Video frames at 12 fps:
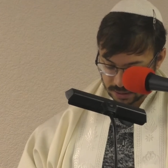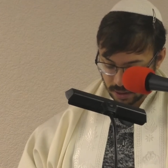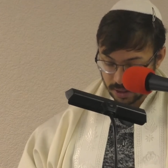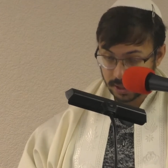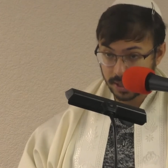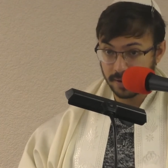
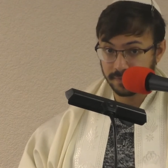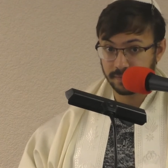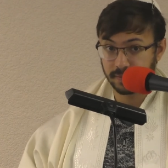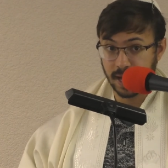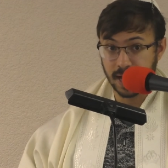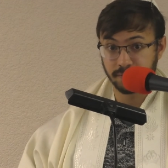not enough
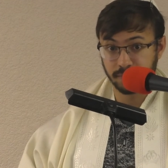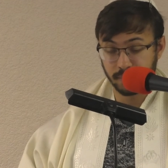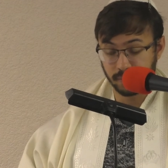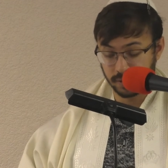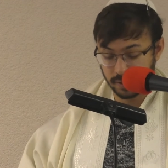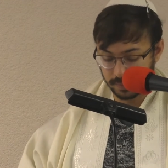land for
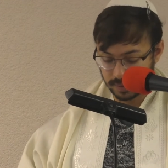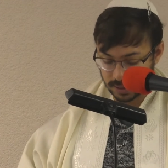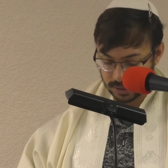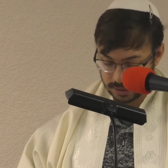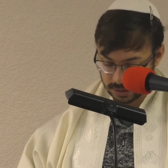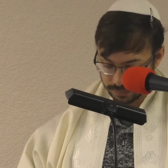both of them
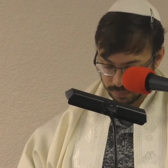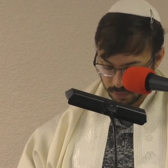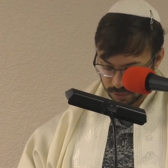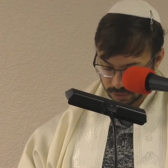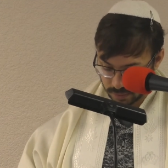to support